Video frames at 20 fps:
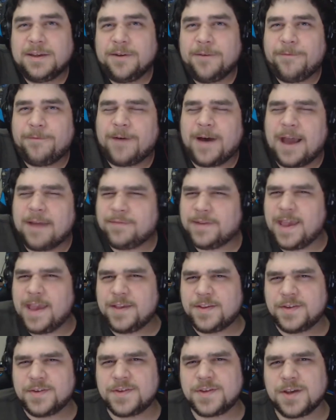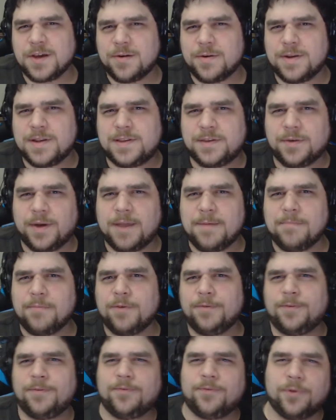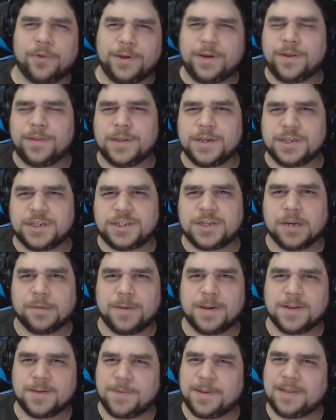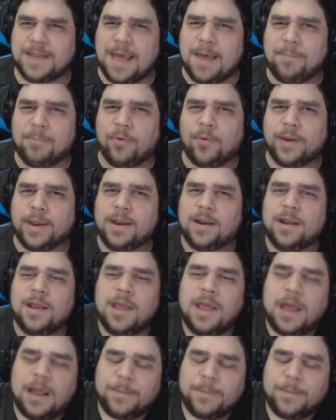5 days or so until I moved fully to this chair, because at that point, I'm